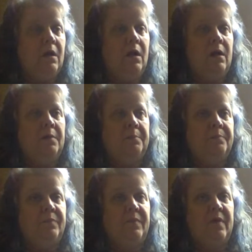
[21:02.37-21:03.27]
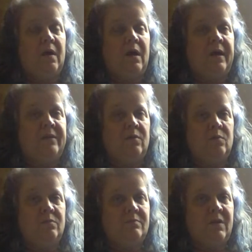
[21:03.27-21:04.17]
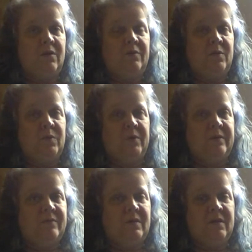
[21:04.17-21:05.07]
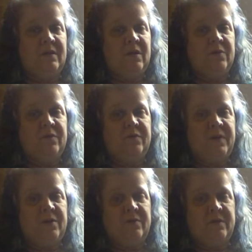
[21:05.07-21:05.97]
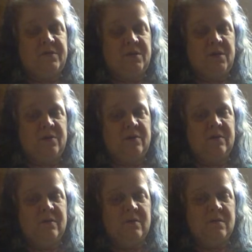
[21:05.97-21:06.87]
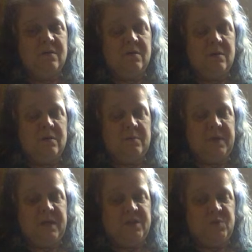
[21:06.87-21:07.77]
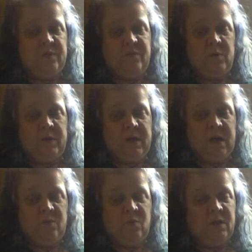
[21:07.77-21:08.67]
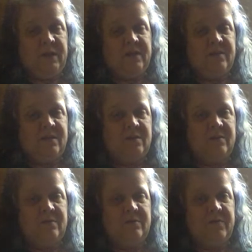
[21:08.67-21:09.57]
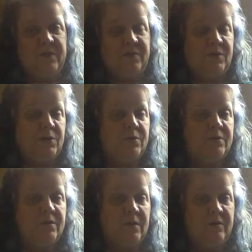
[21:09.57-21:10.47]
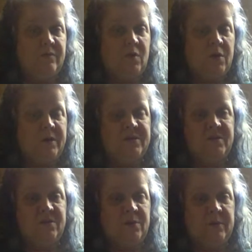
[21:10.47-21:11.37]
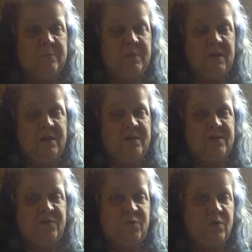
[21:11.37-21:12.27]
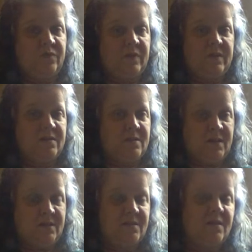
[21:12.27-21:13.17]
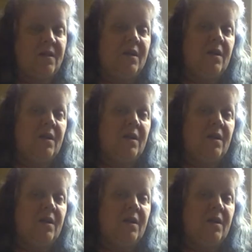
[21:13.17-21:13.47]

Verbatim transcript: Um, I don't know that we're even going to go to the fair this year because we've only got really until the 3rd of August to do it because the 4th, 5th, and 6th,